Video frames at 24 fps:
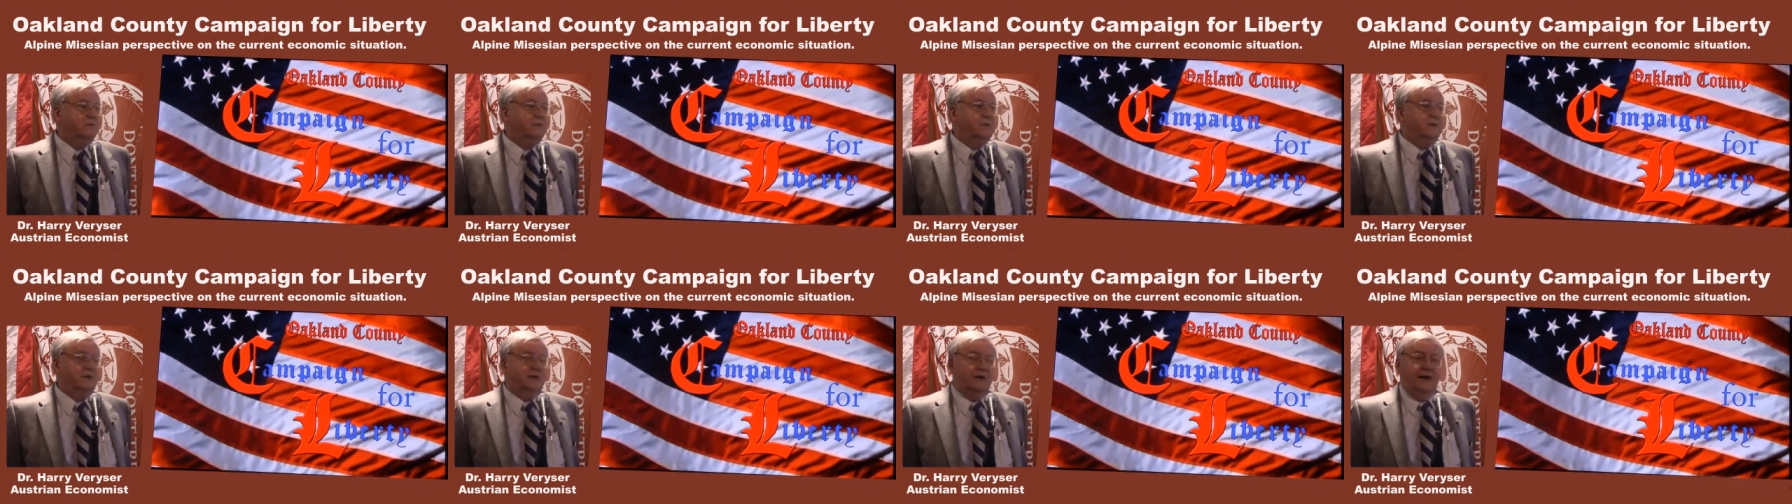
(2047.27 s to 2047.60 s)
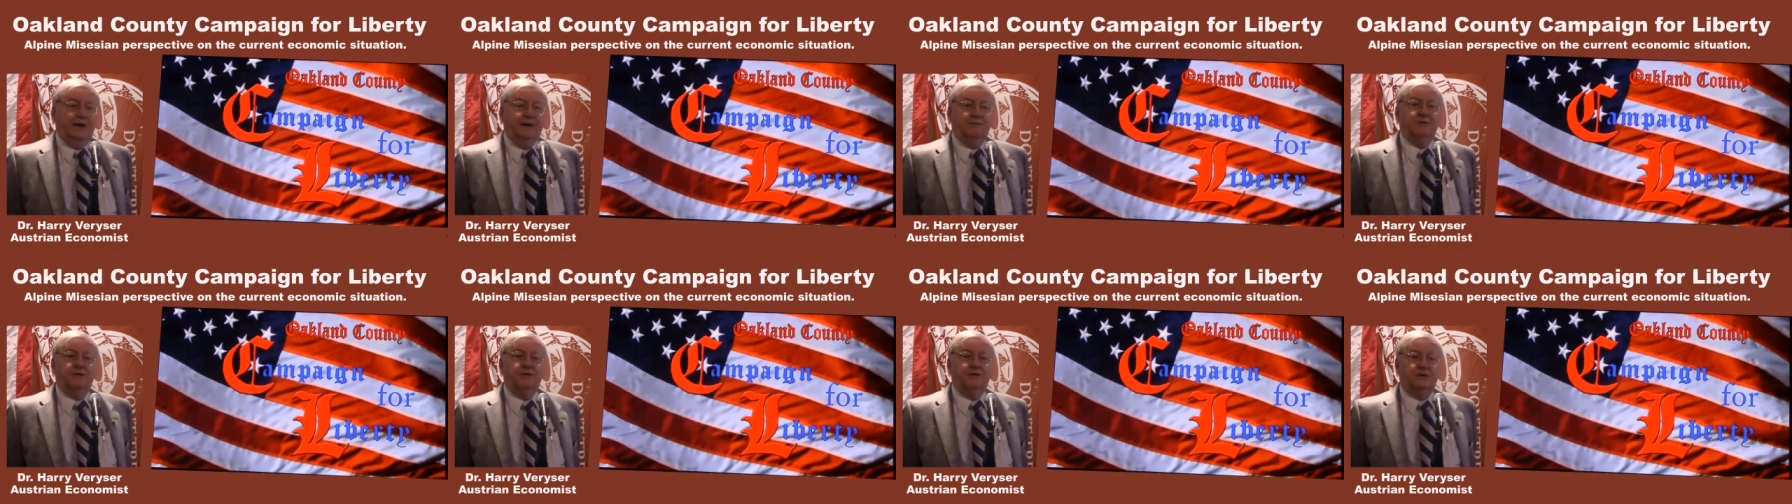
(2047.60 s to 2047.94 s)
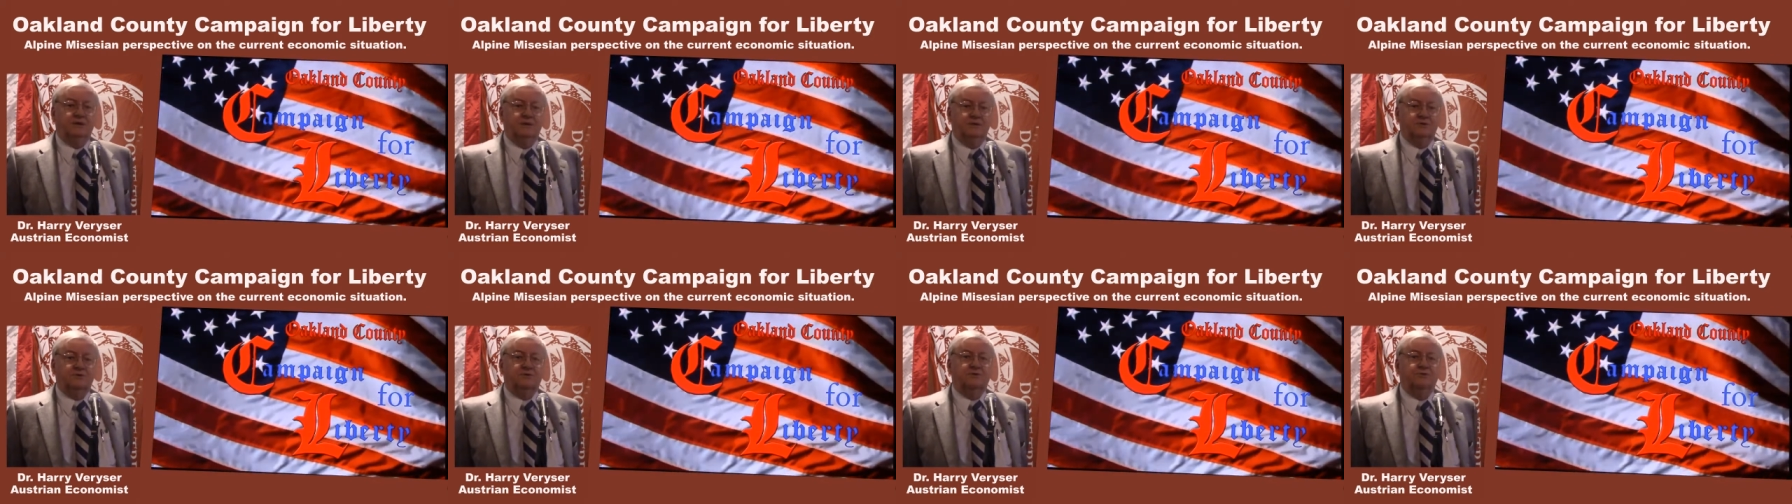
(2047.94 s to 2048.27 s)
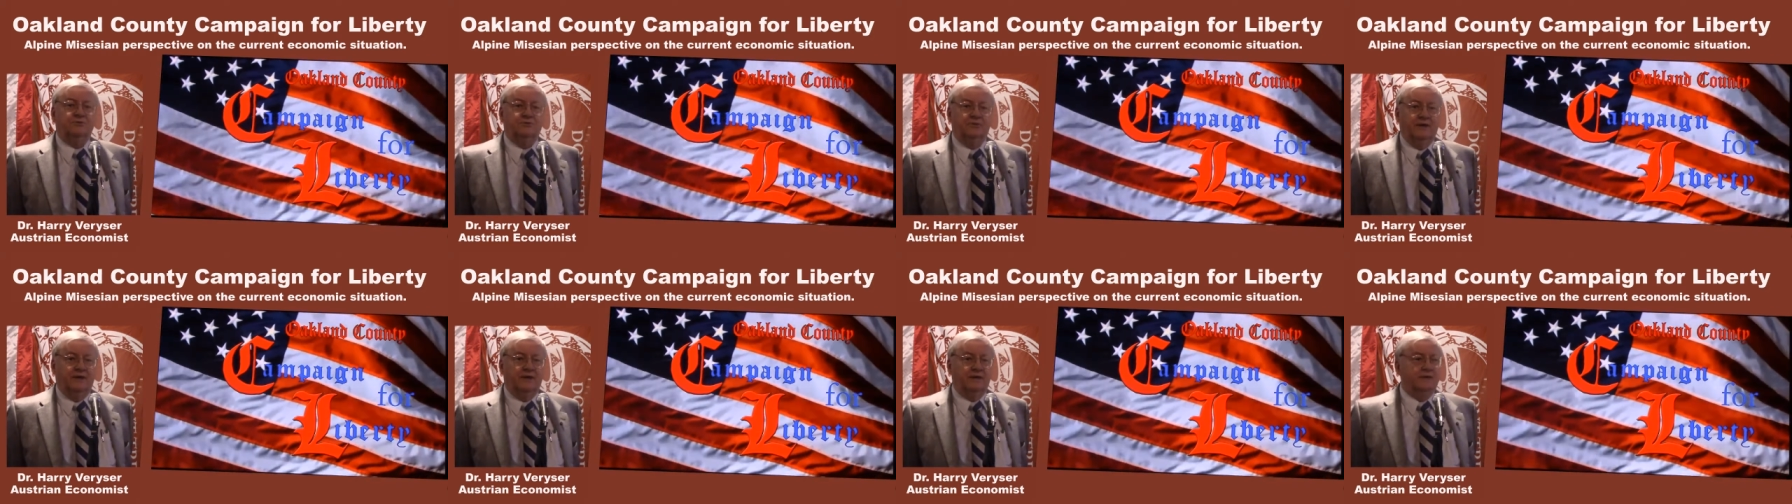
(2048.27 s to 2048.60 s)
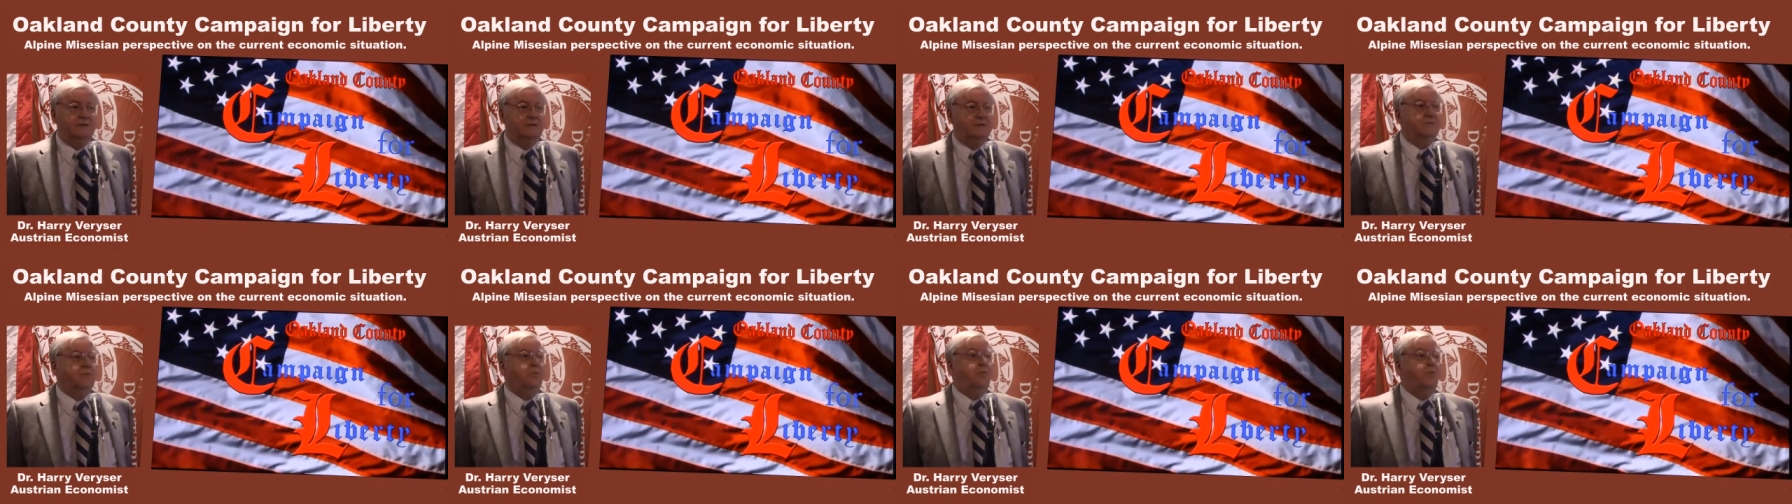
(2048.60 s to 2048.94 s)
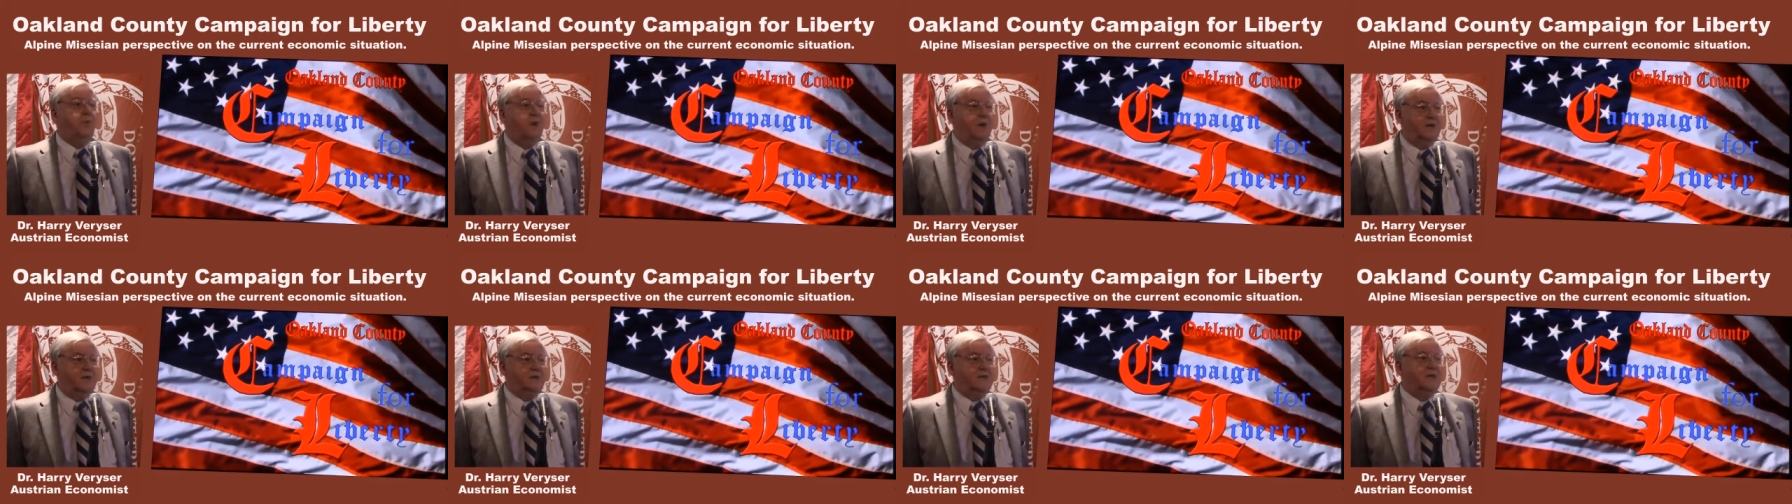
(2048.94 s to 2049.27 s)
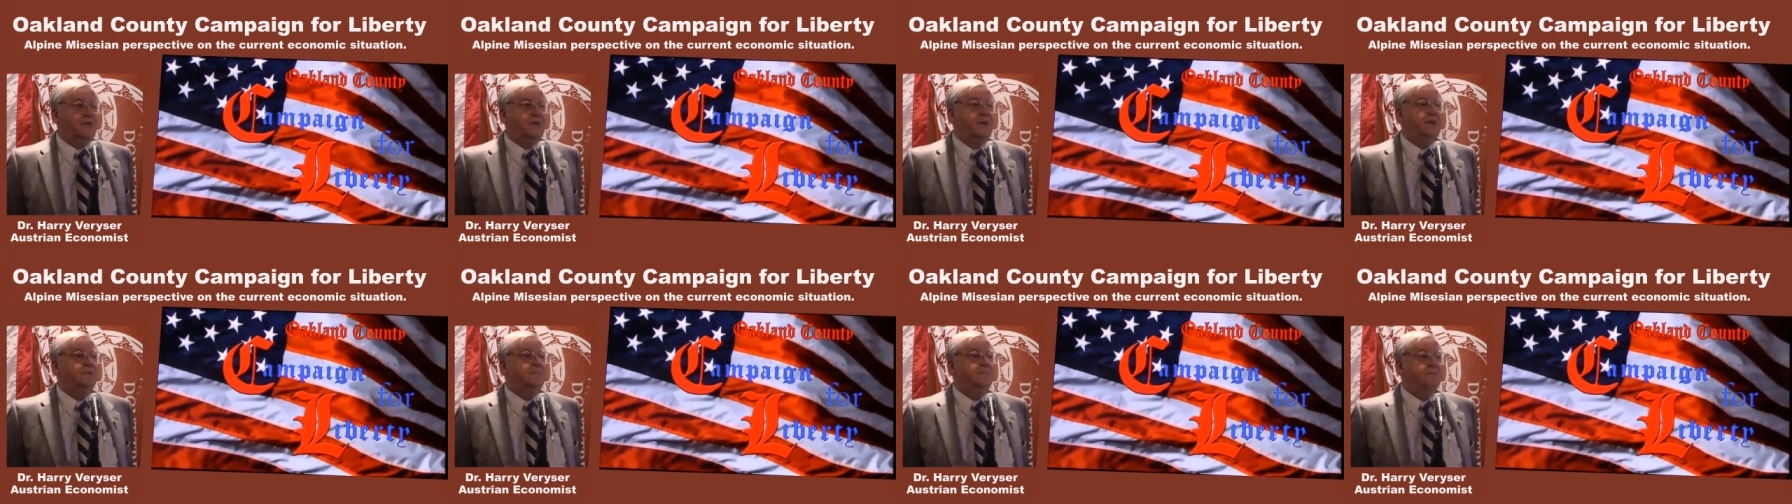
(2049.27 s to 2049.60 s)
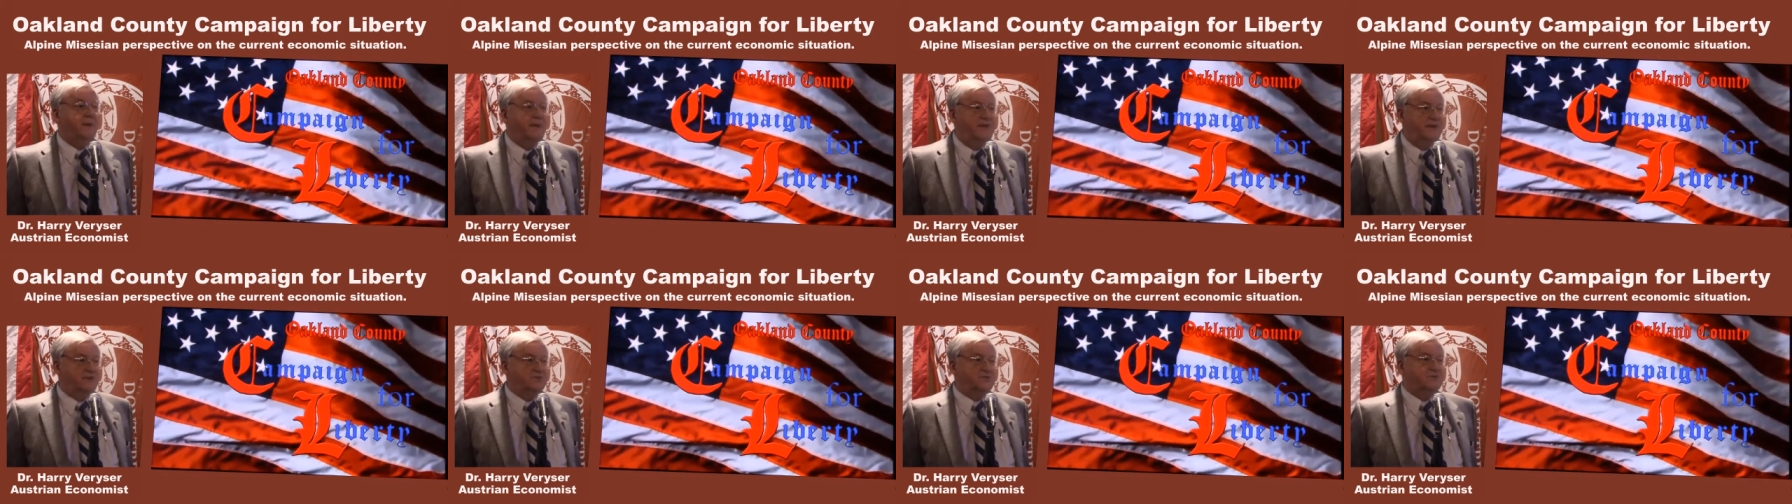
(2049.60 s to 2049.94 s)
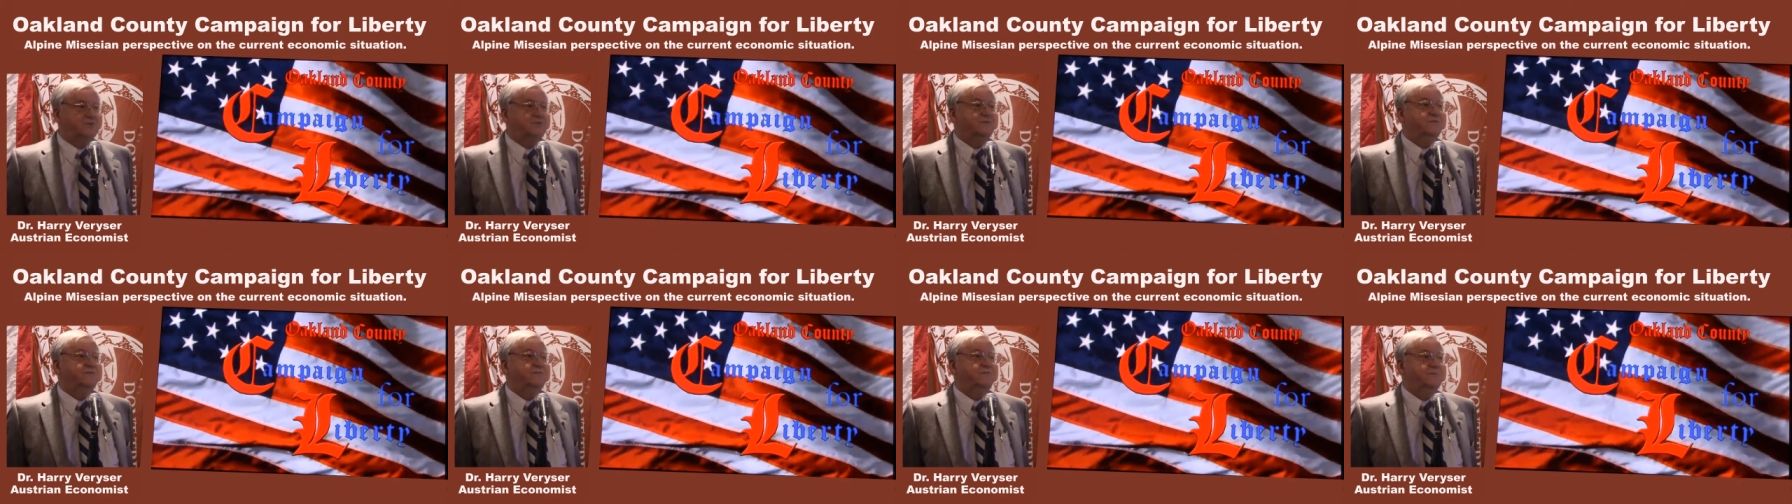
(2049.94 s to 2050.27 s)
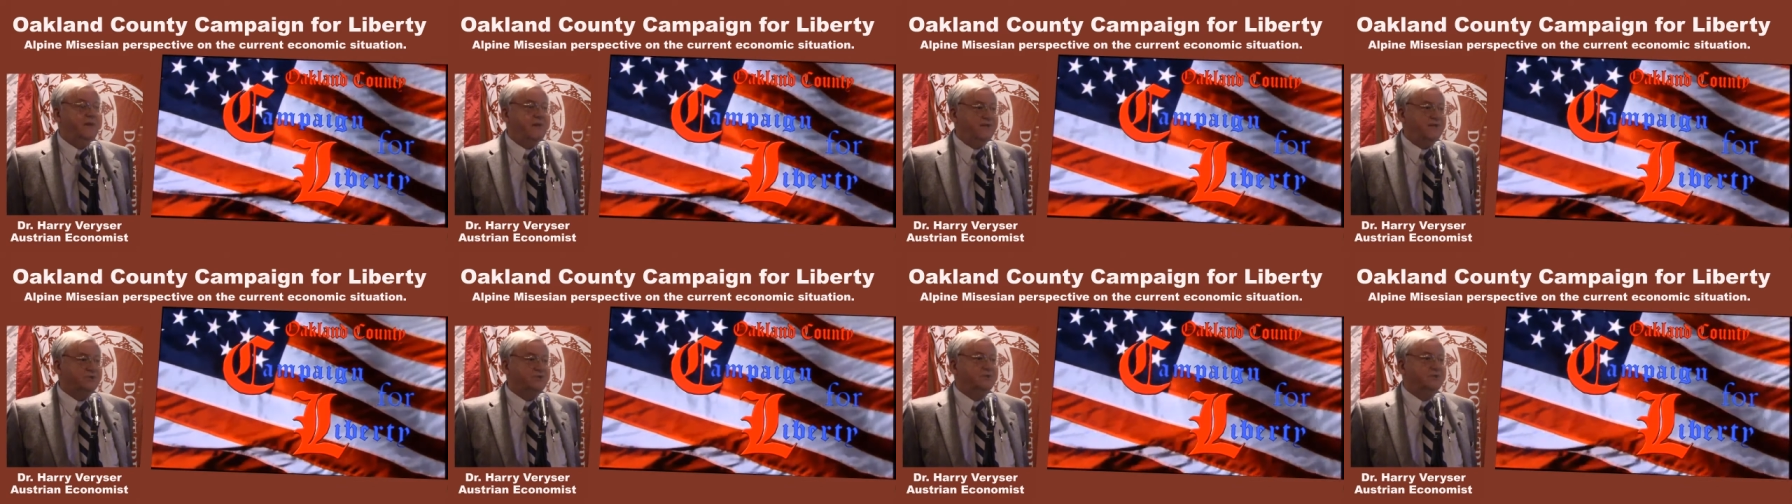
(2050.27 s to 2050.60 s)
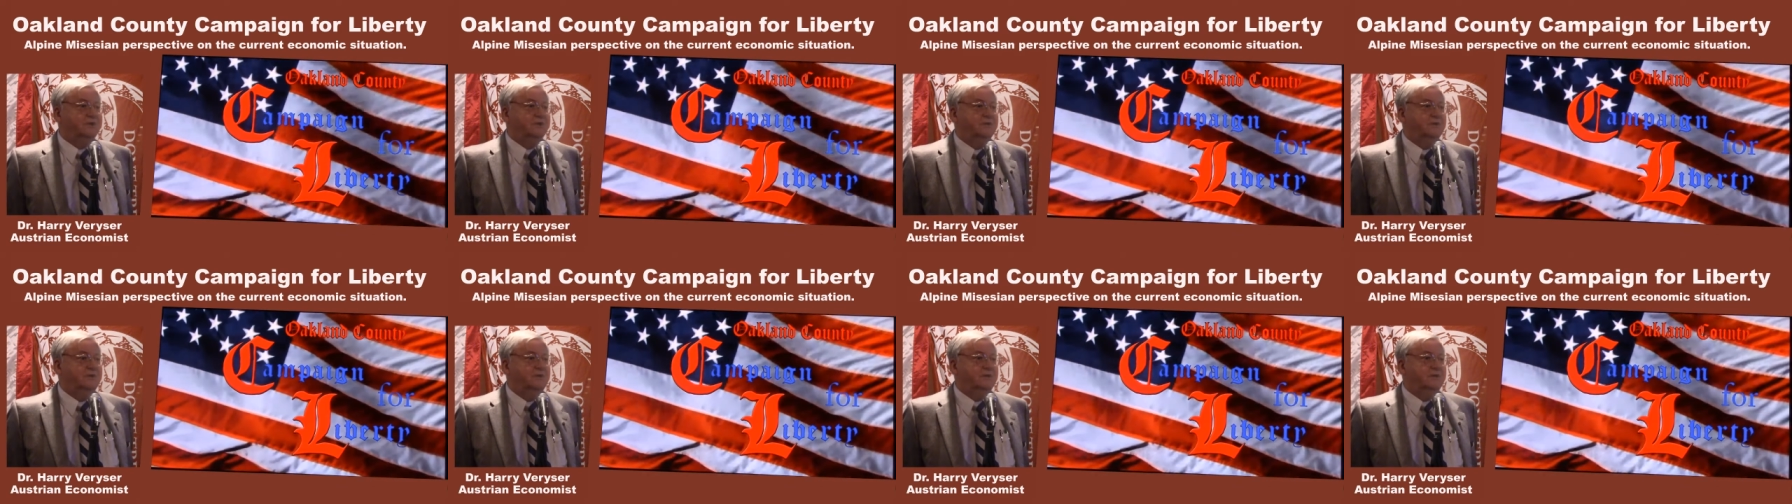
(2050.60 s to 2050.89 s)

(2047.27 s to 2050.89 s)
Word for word: I mean, it has created one massive mess.